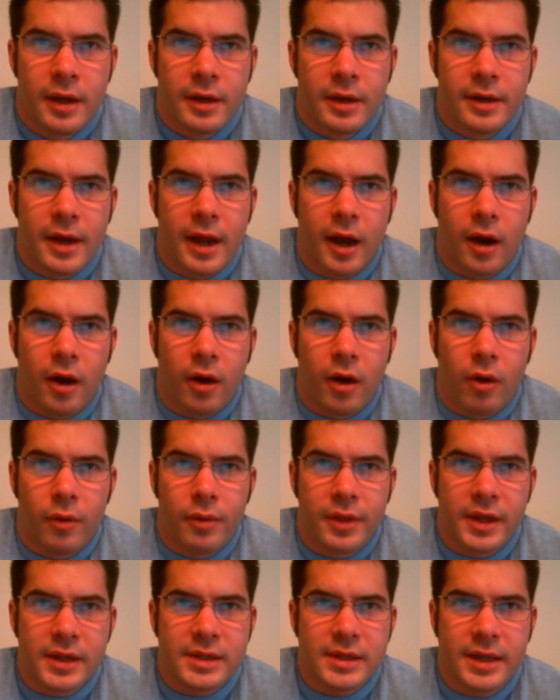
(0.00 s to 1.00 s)
Now,
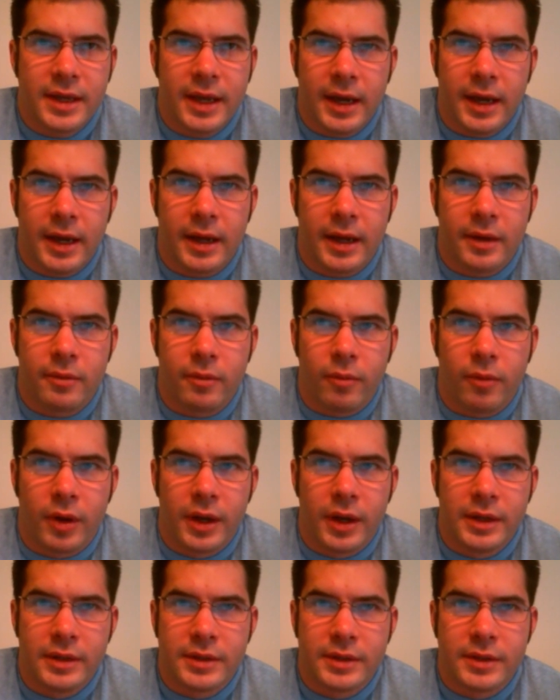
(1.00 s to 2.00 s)
this kid
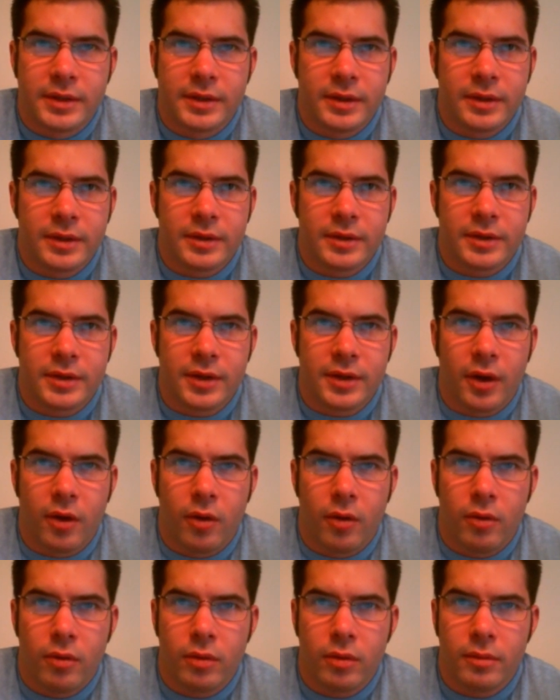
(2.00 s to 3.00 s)
was
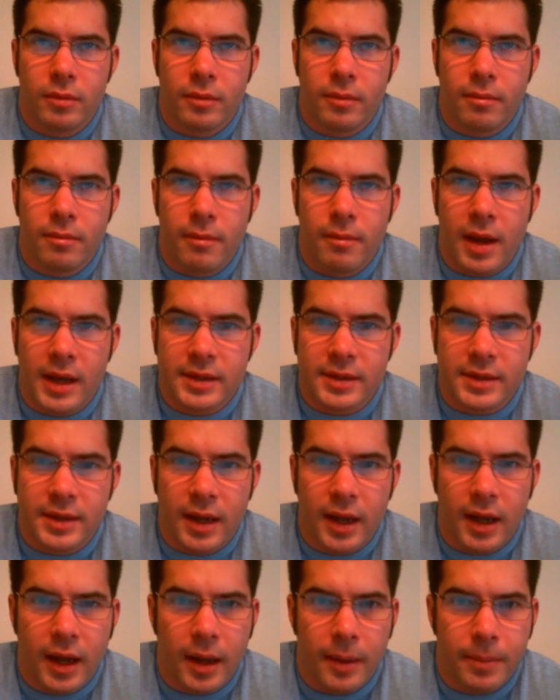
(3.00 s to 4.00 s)
so messed
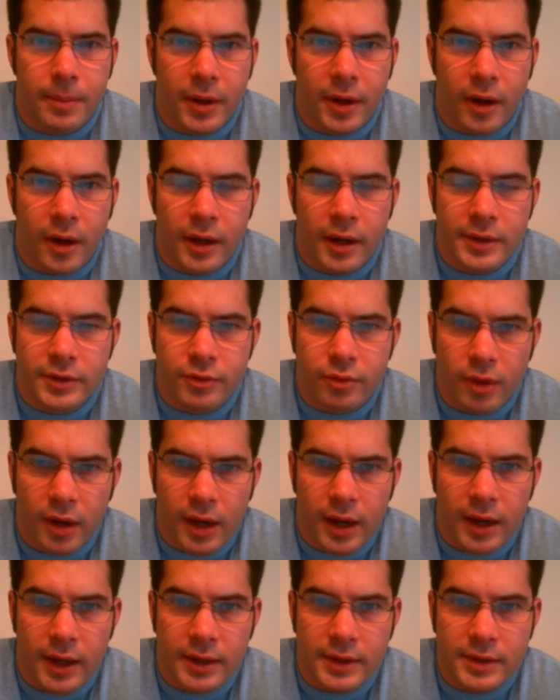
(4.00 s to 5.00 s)
up and on
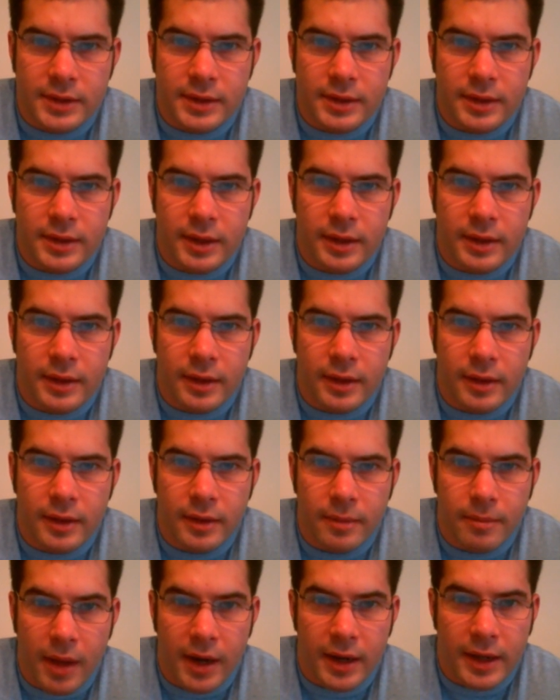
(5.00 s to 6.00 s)
drugs,
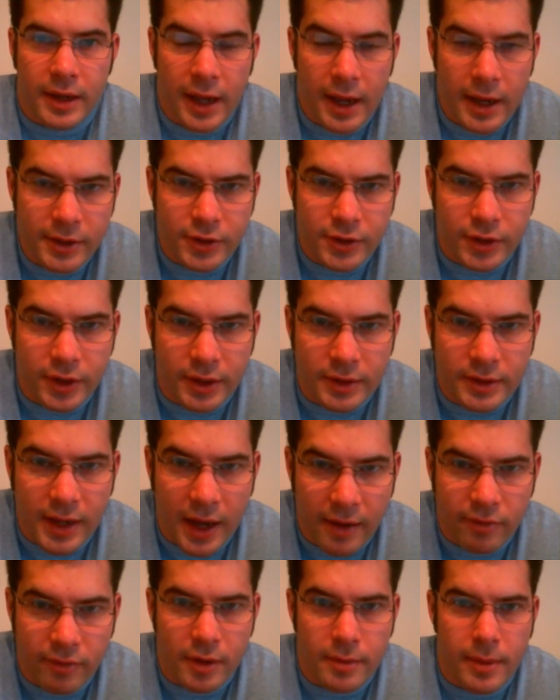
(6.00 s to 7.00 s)
medications,
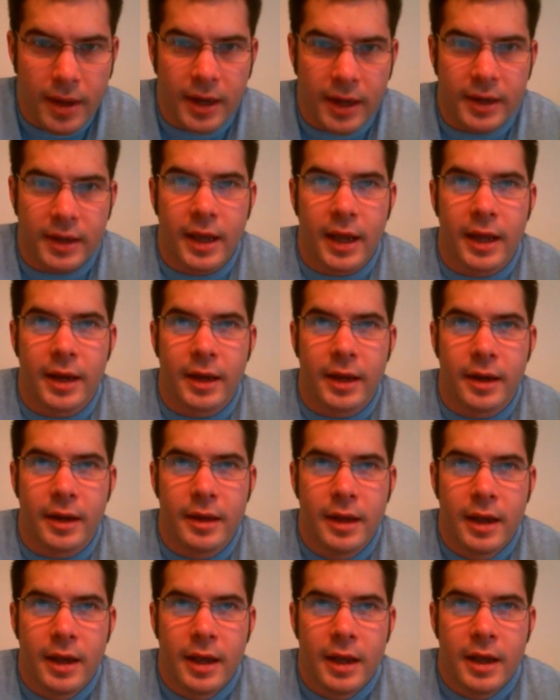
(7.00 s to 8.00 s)
heavily
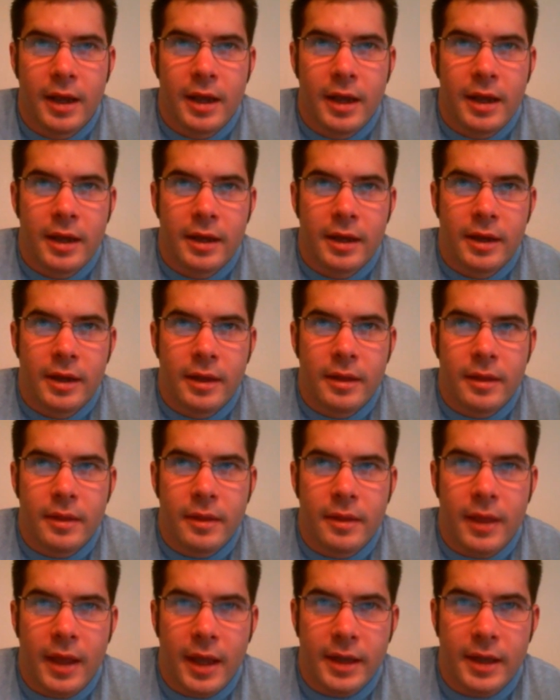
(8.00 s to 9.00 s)
medicated.
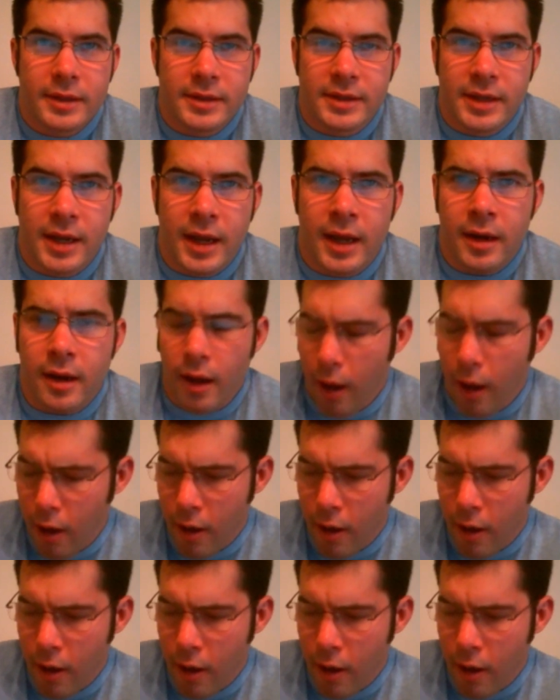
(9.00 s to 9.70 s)
They had said